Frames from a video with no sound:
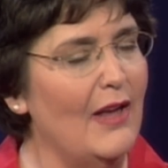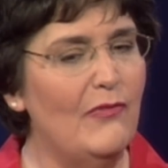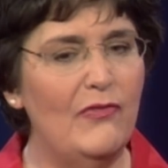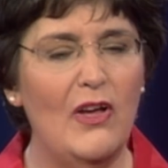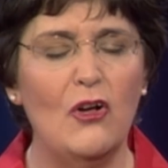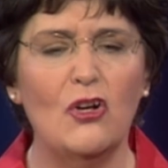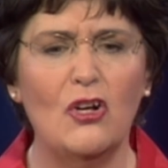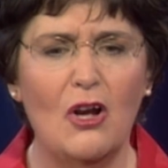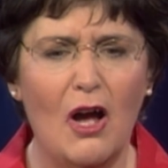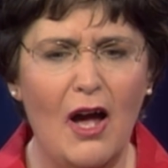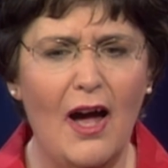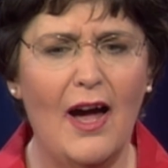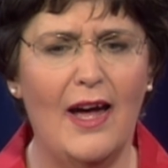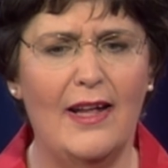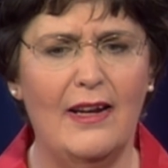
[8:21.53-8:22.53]
I felt
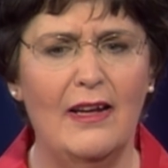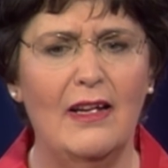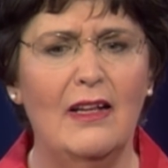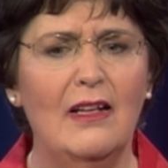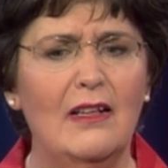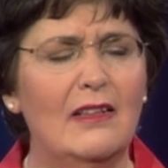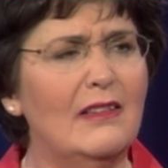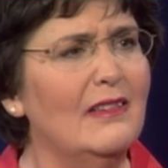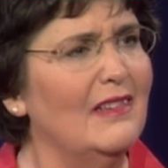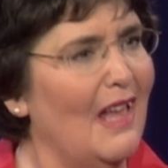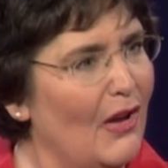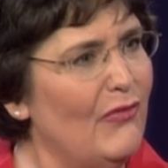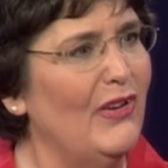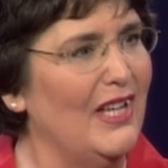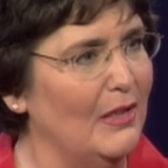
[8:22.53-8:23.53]
God
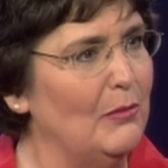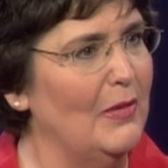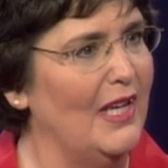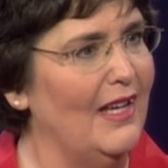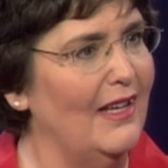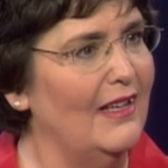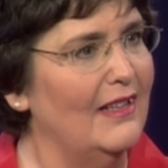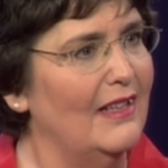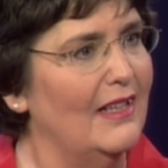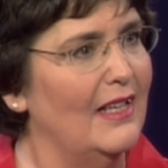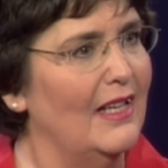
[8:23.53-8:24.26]
loving me